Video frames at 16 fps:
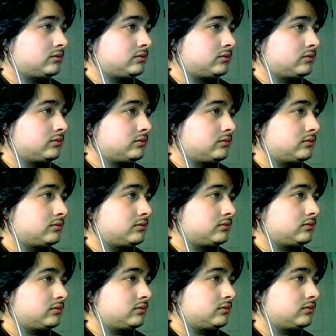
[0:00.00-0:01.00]

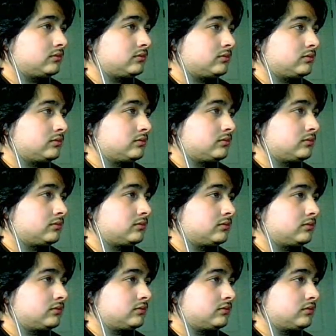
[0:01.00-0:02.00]
(silence)